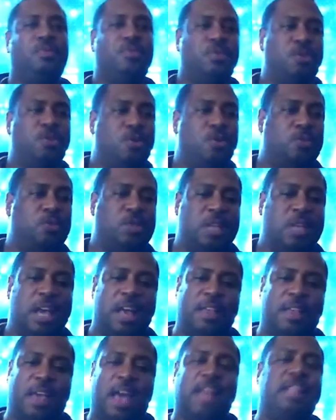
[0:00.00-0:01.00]
You know what I'm saying?
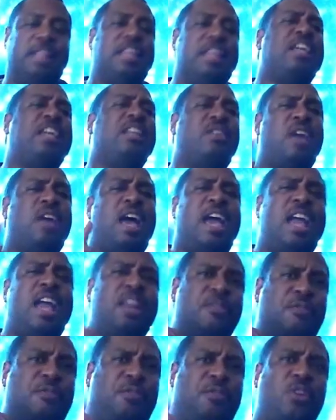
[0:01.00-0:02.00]
I, I did get, I had
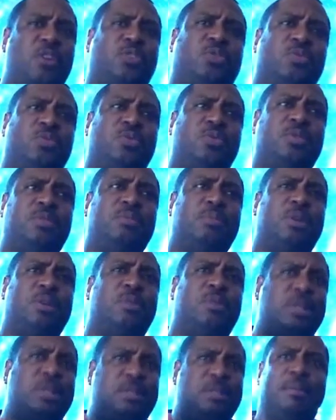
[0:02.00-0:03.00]
the first one, but
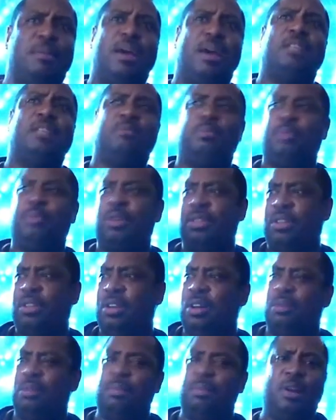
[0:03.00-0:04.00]
it wasn't mine. My
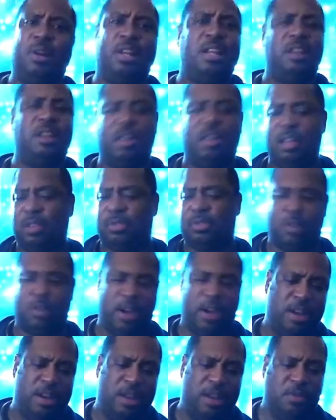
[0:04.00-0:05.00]
brother-in-law bought it. He loves
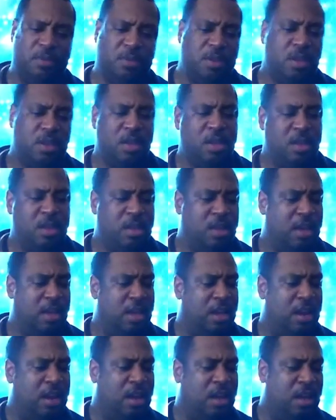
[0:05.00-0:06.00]
crackdown,
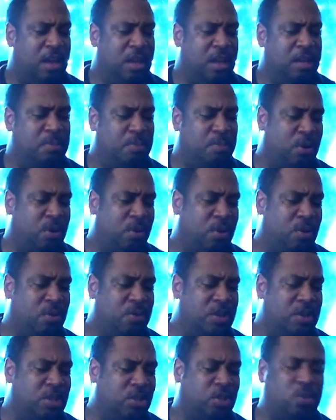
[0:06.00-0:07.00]
and uh, he brought it
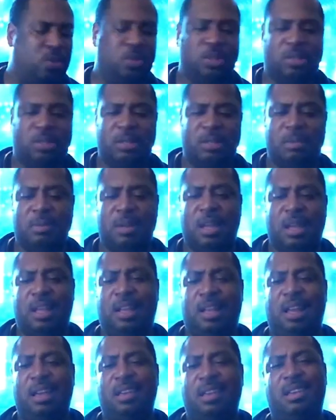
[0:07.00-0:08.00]
over here and showed it to me, and I
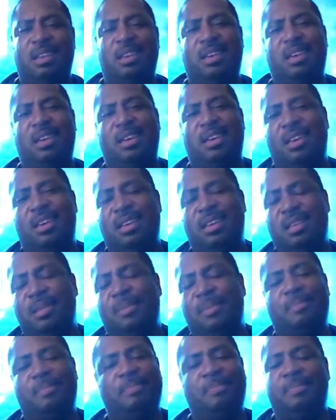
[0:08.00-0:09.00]
was like, eh,
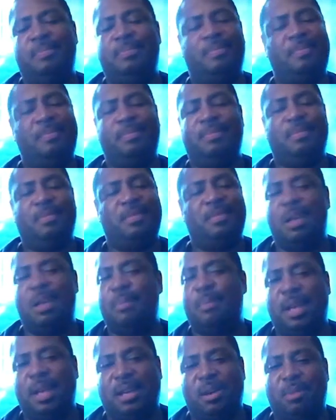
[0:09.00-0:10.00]
not
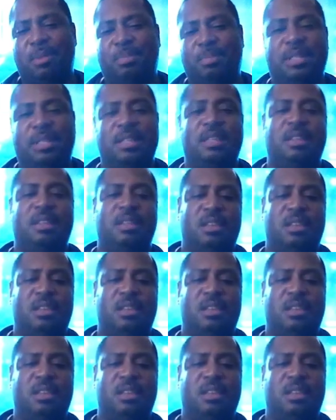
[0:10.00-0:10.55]
my cup of tea.